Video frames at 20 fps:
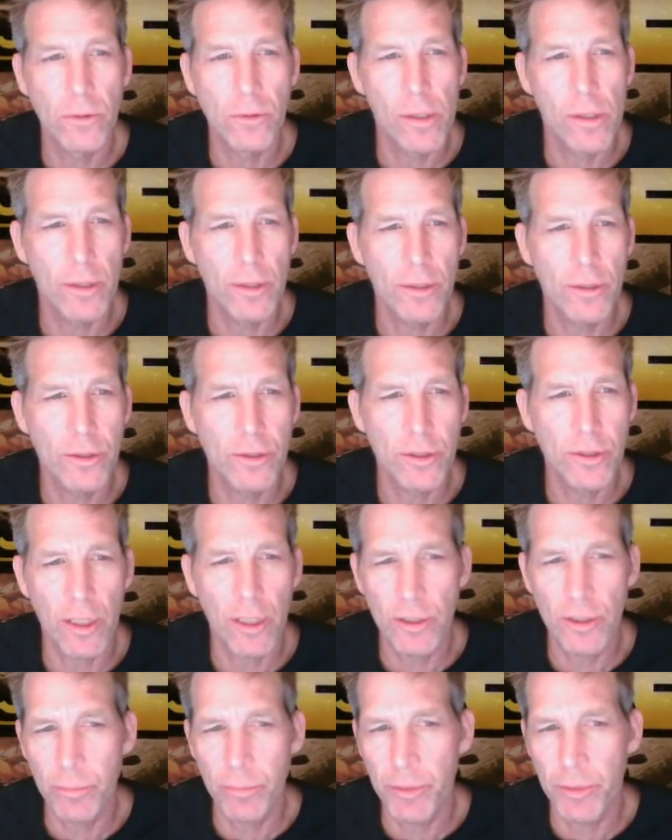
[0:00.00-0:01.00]
This
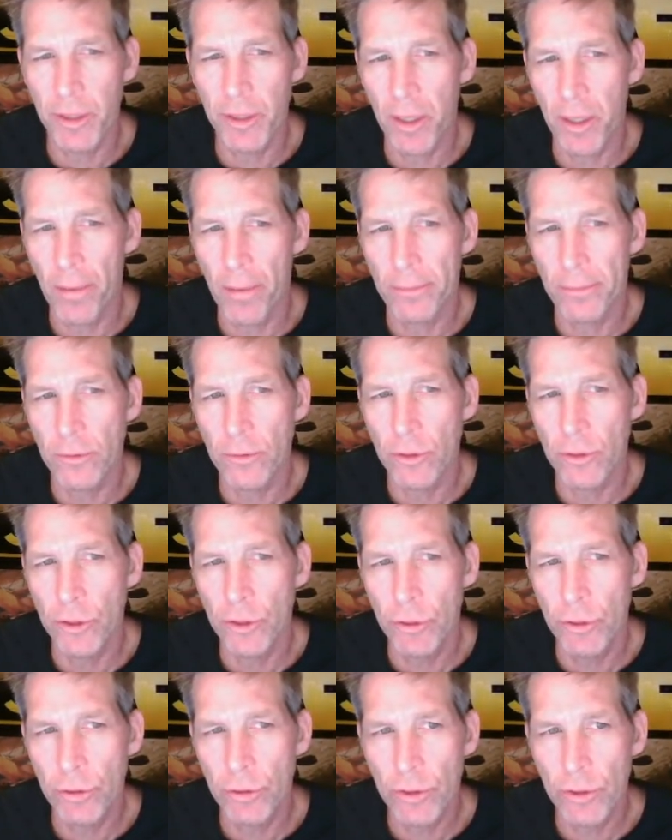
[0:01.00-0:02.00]
tells me
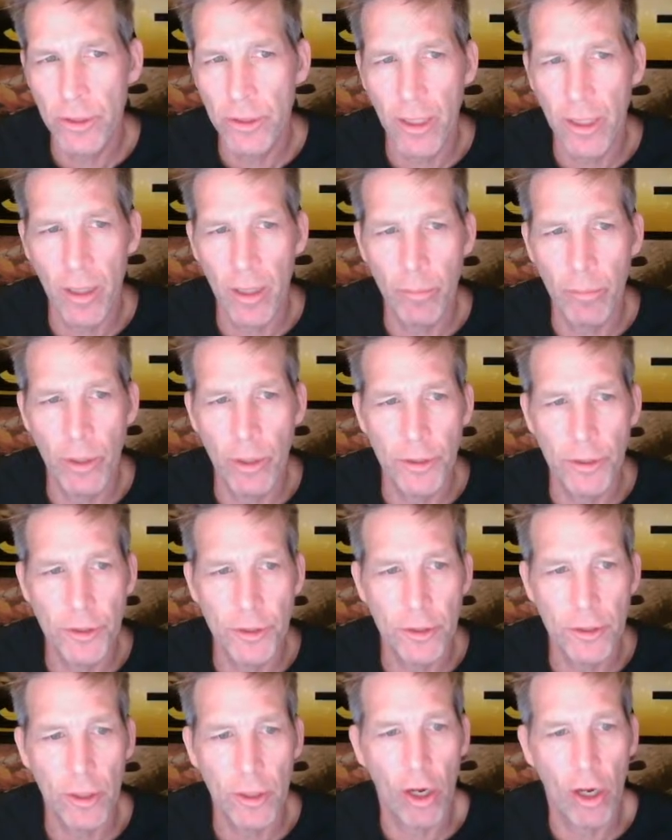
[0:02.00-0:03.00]
usually how
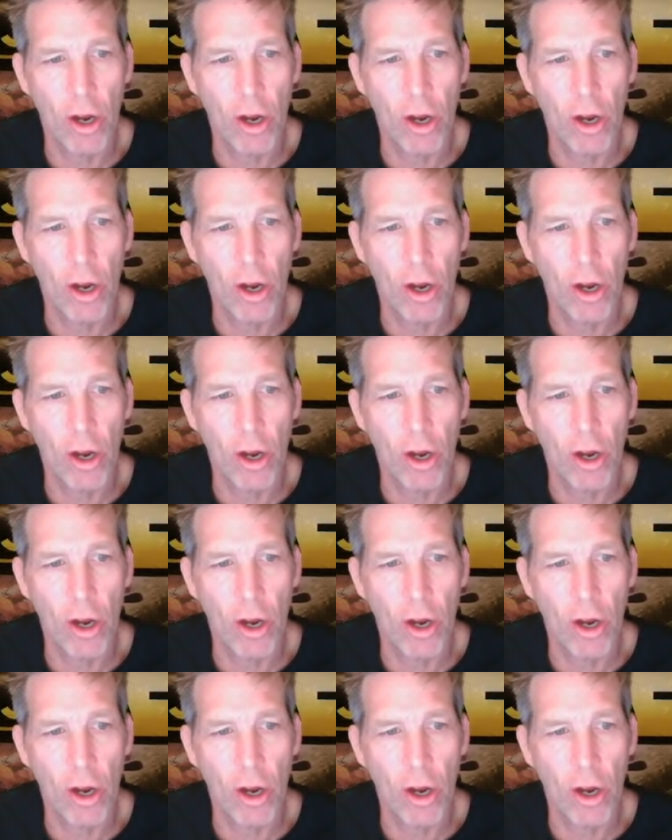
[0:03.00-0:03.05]
much